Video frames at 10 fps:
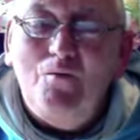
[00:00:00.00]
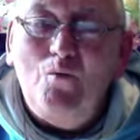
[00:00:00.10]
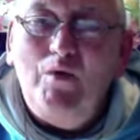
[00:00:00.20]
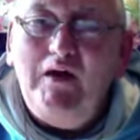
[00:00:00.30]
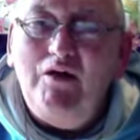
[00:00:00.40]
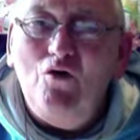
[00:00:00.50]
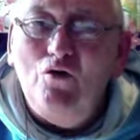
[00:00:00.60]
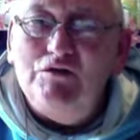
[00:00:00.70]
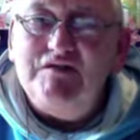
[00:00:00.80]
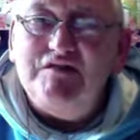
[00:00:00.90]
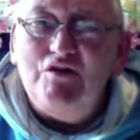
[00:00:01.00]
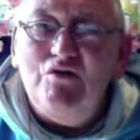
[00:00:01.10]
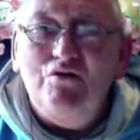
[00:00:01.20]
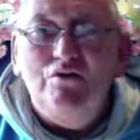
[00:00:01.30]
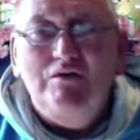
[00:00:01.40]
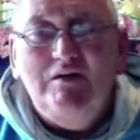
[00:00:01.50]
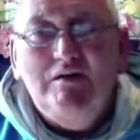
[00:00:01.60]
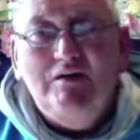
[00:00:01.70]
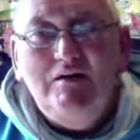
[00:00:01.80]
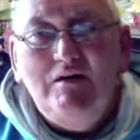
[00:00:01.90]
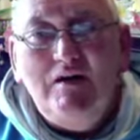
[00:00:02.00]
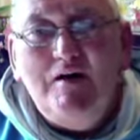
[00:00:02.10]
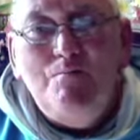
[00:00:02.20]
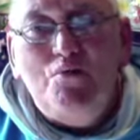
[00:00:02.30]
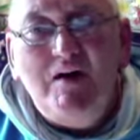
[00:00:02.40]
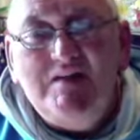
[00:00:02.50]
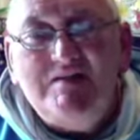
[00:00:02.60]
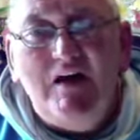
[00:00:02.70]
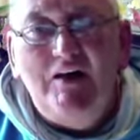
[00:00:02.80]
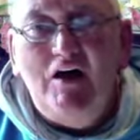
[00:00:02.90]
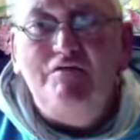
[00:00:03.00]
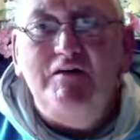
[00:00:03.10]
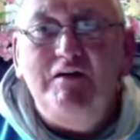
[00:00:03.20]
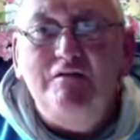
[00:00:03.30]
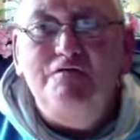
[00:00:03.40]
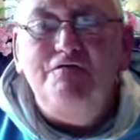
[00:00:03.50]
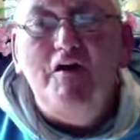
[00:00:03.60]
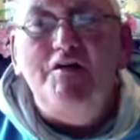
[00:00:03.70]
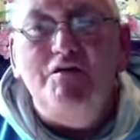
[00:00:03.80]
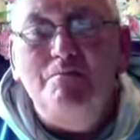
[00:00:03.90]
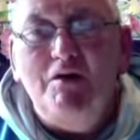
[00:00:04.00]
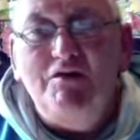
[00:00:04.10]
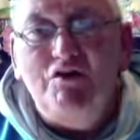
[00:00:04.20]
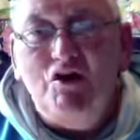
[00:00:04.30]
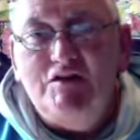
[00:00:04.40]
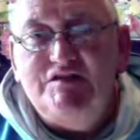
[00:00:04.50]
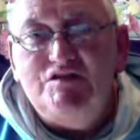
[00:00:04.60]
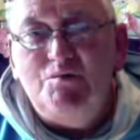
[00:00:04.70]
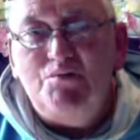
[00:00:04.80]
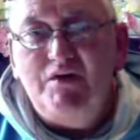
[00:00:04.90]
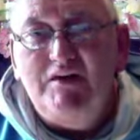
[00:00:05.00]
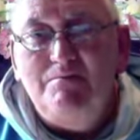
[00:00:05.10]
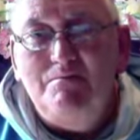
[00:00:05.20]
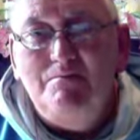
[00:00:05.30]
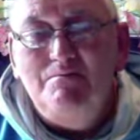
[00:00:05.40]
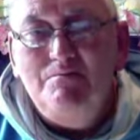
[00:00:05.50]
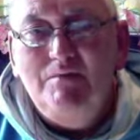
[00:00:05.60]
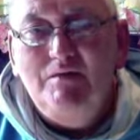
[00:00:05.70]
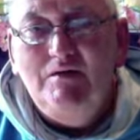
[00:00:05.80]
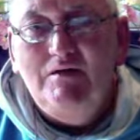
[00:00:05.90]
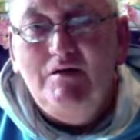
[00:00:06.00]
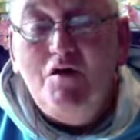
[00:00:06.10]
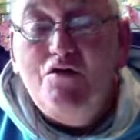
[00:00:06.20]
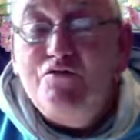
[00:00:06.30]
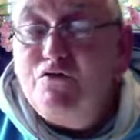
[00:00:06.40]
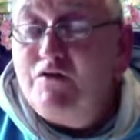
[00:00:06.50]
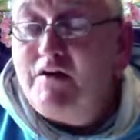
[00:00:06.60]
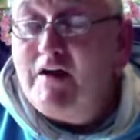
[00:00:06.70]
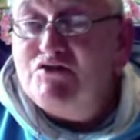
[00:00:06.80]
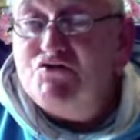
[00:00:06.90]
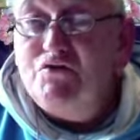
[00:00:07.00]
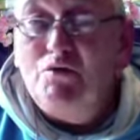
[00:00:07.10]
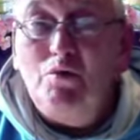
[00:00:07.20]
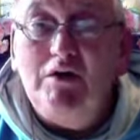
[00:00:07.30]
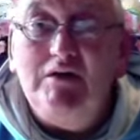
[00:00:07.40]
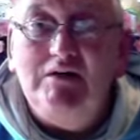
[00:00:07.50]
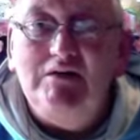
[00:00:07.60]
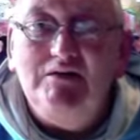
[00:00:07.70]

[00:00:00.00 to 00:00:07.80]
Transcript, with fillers: we also embrace a loving Father, Mother, God Supreme through the natural world,